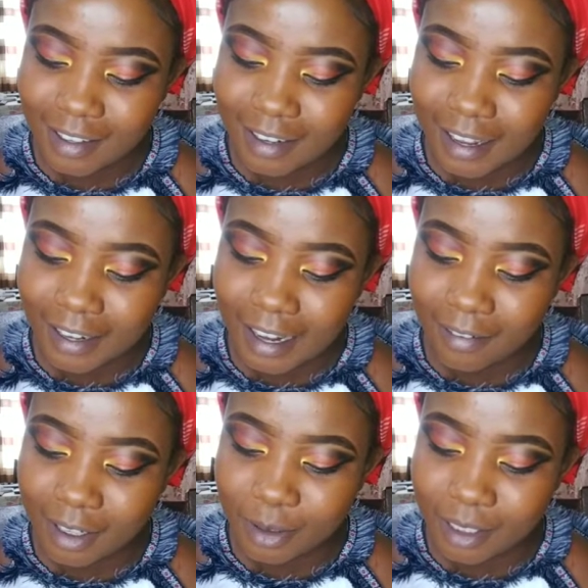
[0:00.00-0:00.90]
Like life
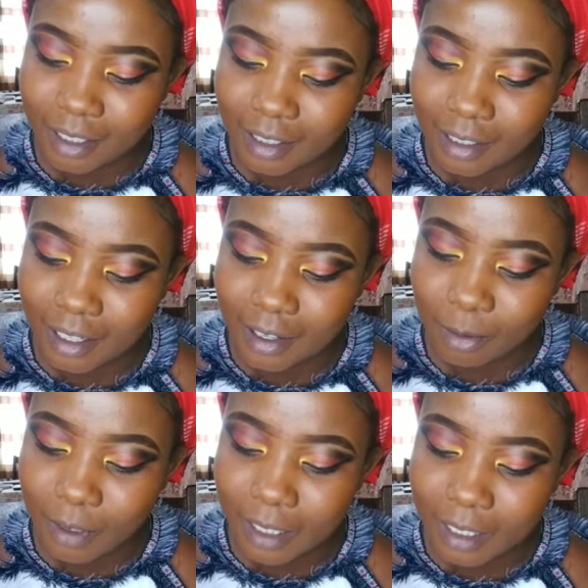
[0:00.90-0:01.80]
had to change. We
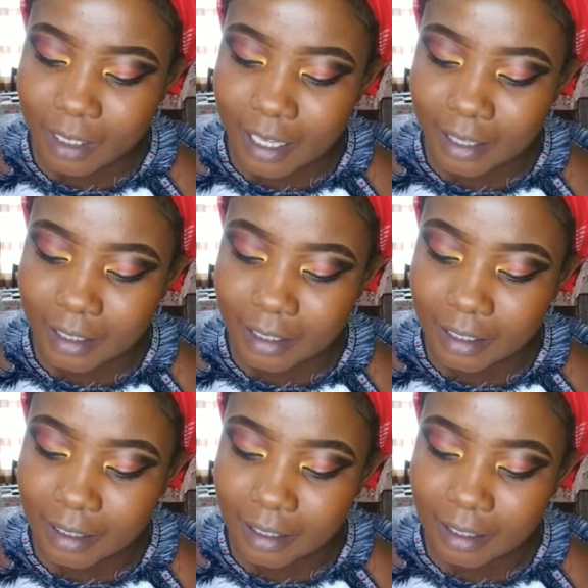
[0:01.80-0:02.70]
finished year
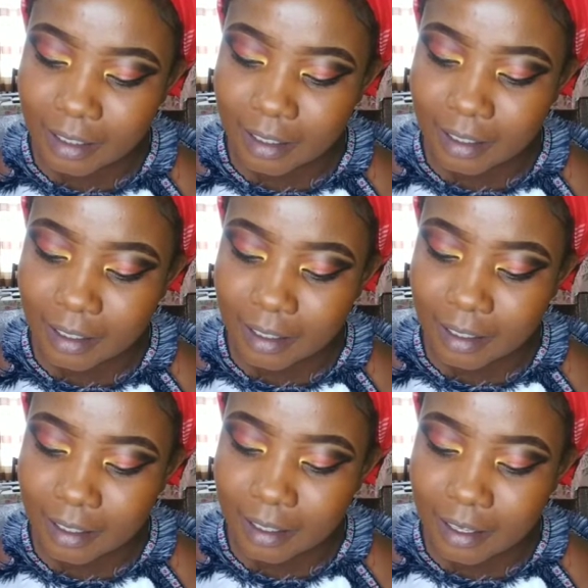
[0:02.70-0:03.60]
13
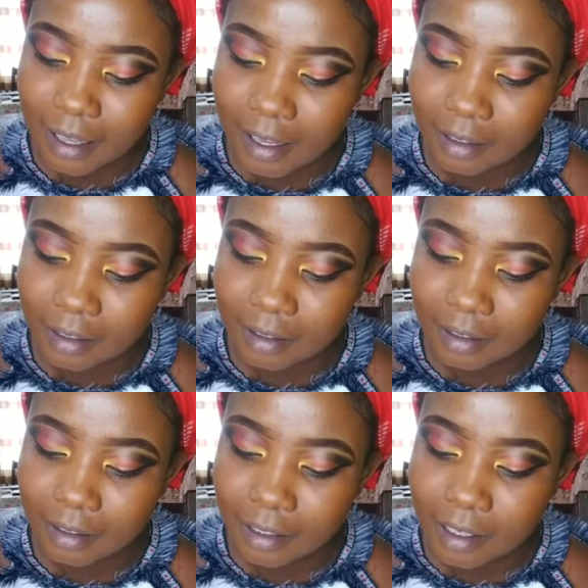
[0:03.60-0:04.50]
and
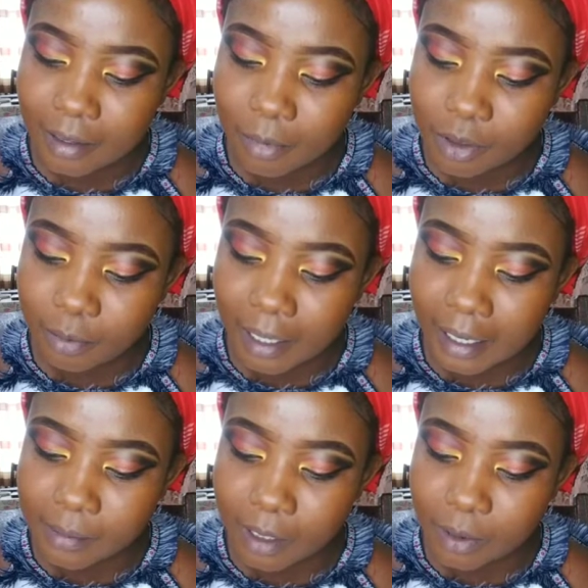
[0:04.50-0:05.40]
most of my
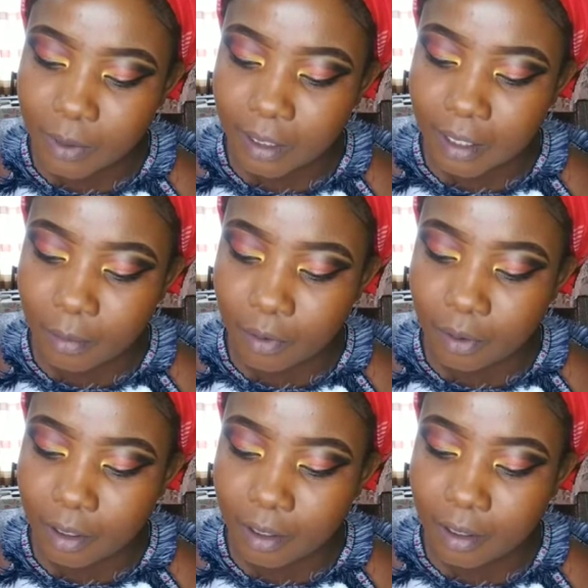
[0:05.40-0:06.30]
classmates went
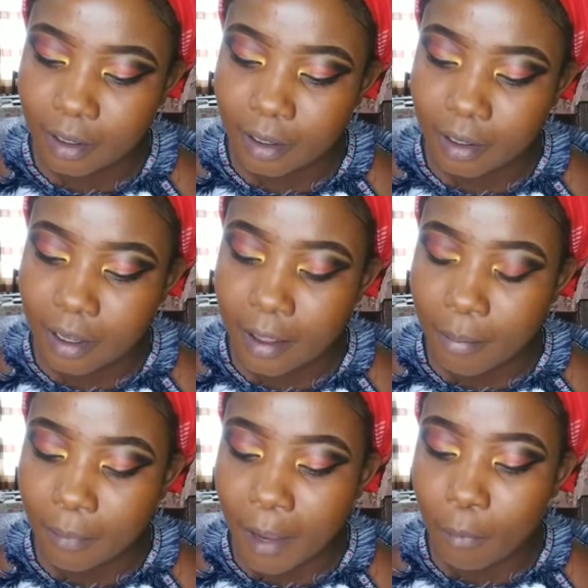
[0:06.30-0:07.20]
abroad.
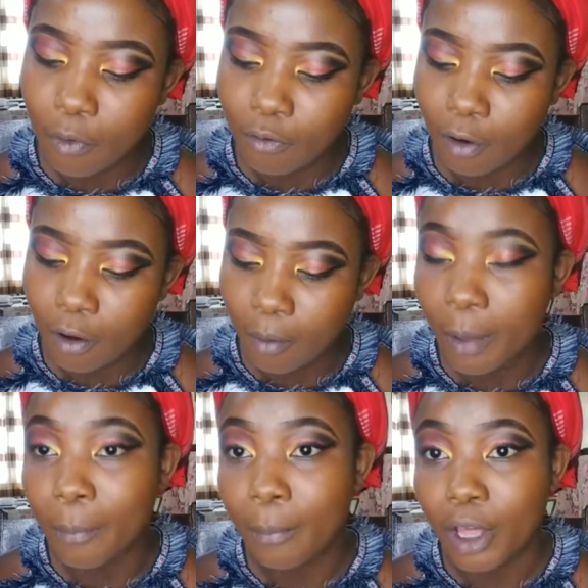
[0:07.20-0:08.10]
But my
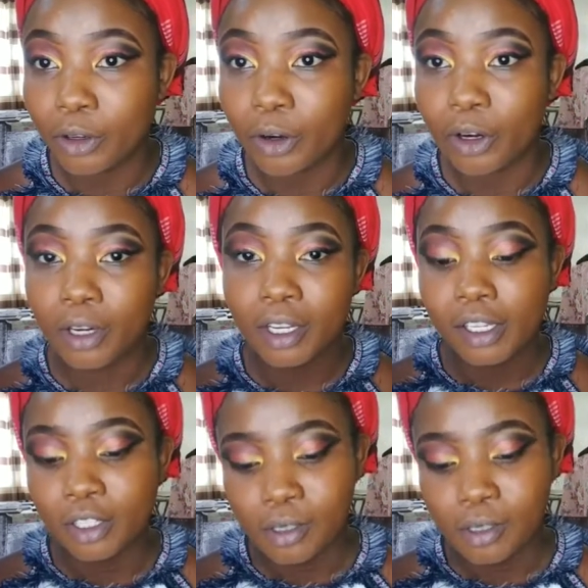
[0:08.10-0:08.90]
mother, she was